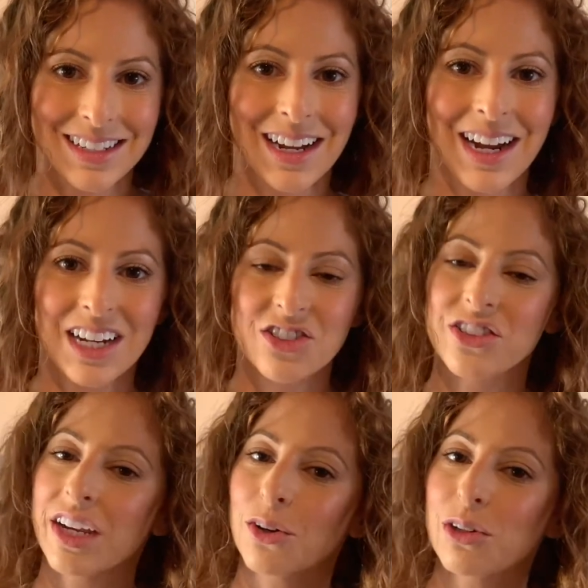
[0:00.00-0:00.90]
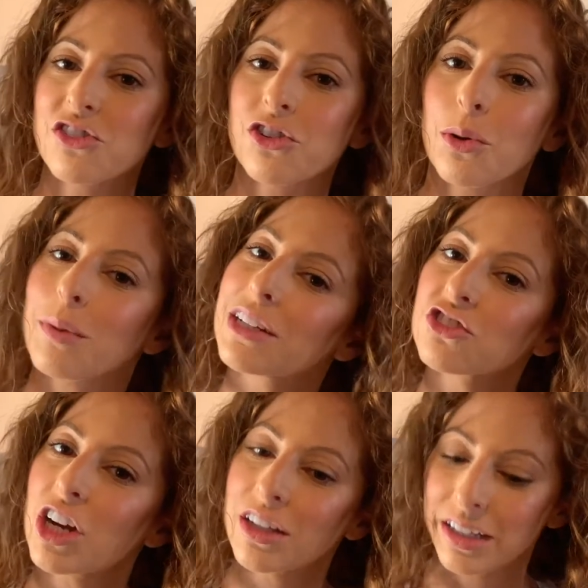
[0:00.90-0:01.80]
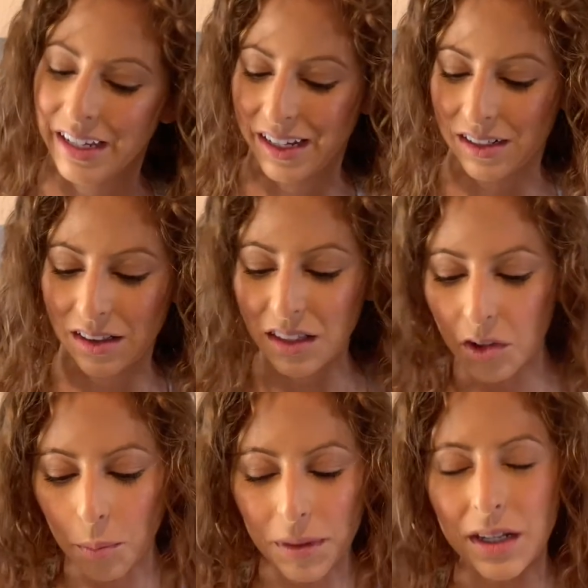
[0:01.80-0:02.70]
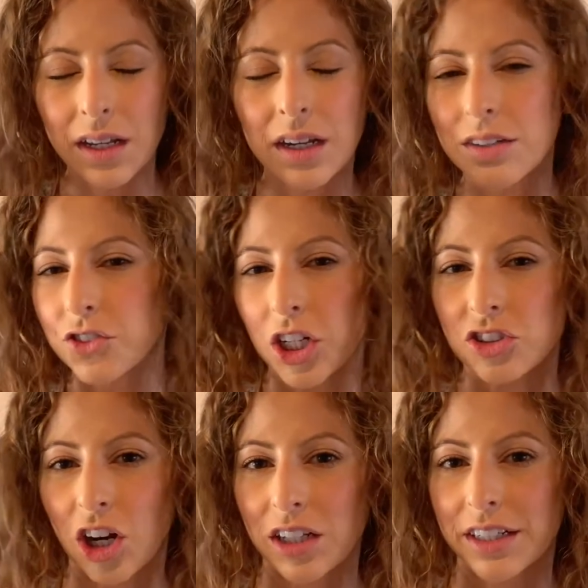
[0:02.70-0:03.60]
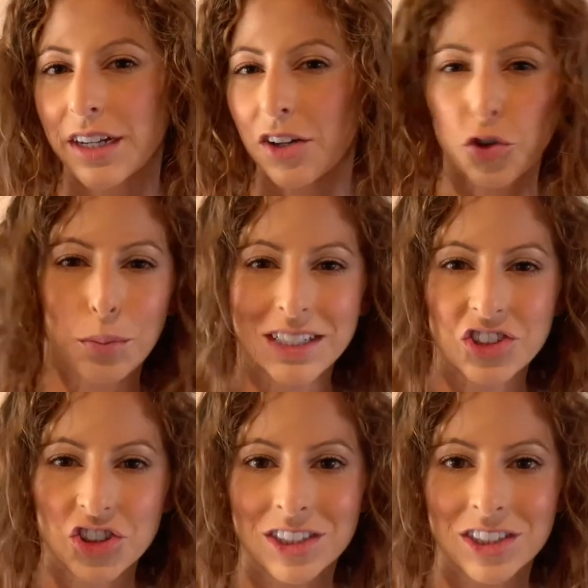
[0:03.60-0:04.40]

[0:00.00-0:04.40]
I just like original milk chocolate and a little bit of dark chocolate, not too much.